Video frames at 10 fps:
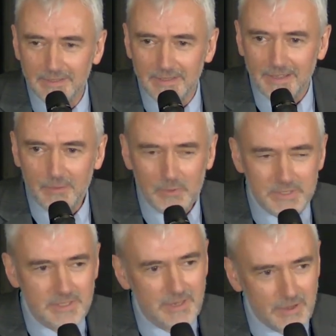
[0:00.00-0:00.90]
I
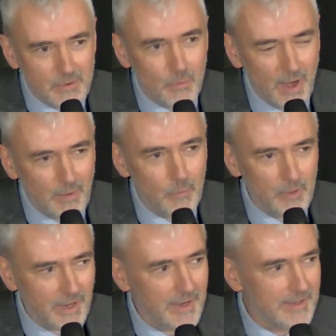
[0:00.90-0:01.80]
want to know
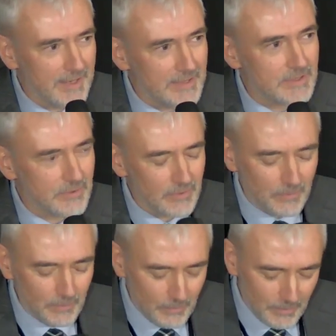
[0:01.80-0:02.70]
what I need to
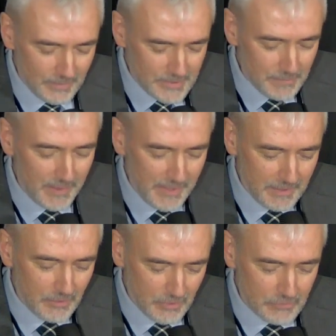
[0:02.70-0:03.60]
do to be
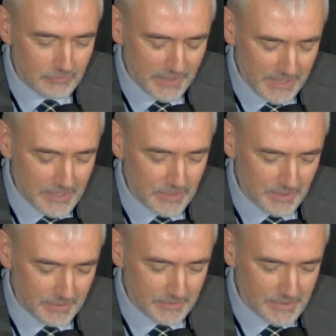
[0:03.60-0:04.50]
in good
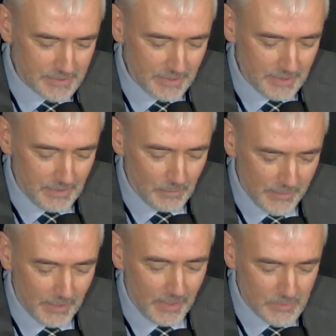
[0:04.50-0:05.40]
relations
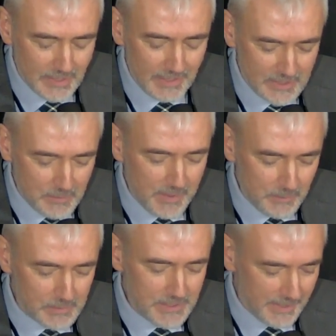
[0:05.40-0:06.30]
with the Coast Salish
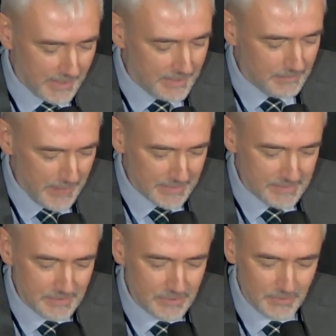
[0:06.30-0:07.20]
peoples, and I
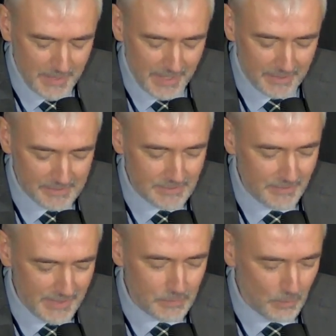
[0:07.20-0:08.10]
commit to that. So
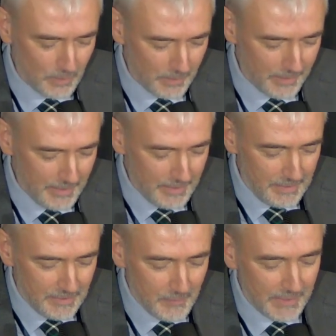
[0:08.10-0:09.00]
that's one
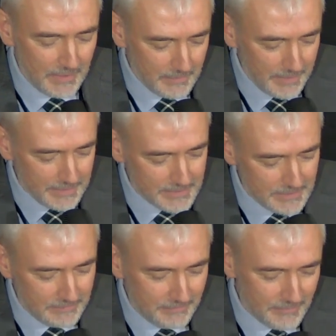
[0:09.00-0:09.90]
of my
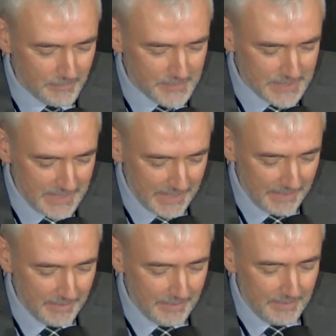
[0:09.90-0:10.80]
learnings from
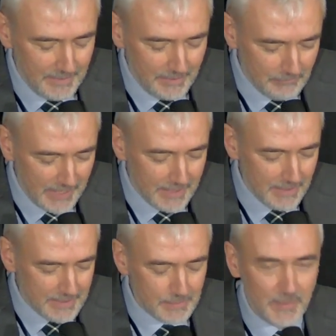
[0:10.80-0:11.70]
today, and
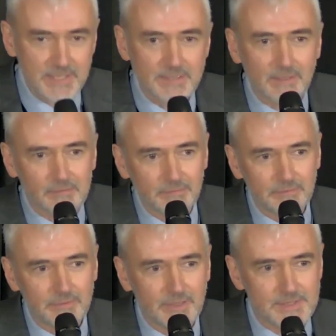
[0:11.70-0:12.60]
recognizing
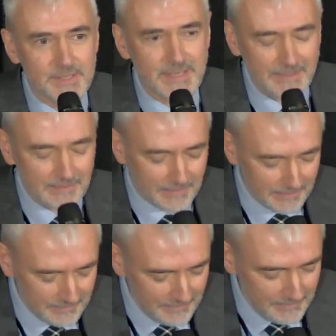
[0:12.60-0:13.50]
myself as a
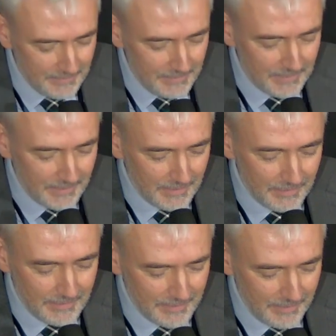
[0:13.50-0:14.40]
settler
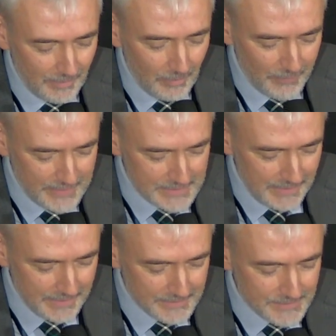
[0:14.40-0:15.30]
on these
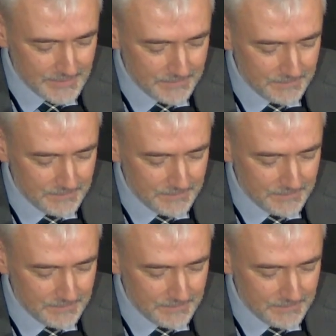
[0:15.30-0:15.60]
lands.